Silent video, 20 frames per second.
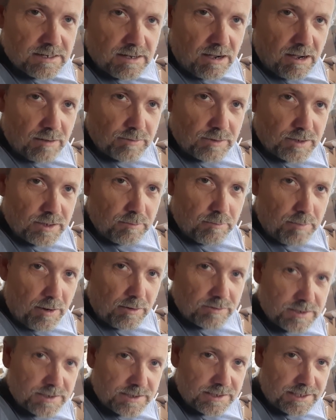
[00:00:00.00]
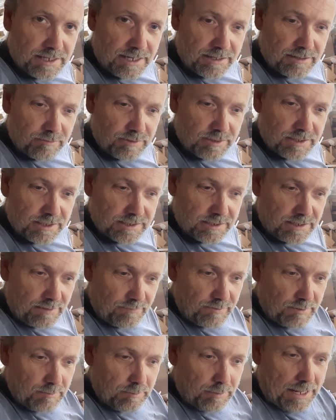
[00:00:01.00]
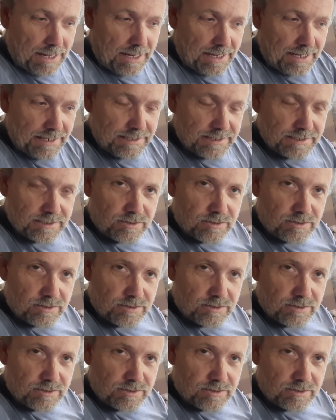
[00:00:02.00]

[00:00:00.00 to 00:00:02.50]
I'm going to bolt it together with these lovely black-headed